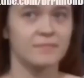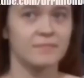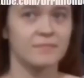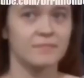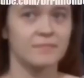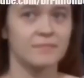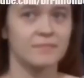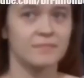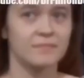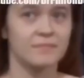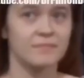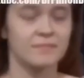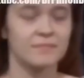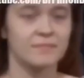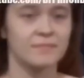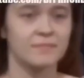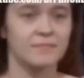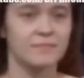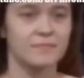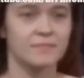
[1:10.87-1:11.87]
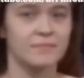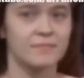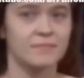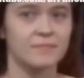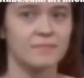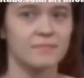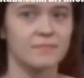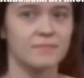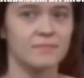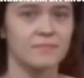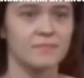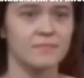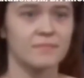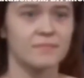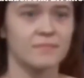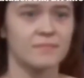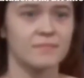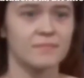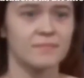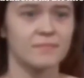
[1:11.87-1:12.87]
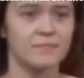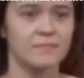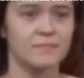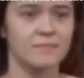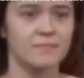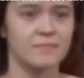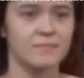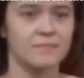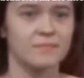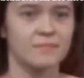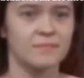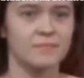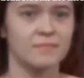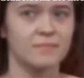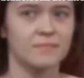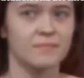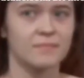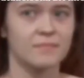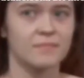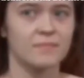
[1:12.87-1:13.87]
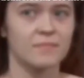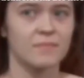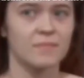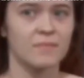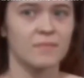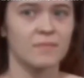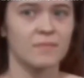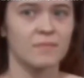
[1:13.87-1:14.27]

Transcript: [no speech]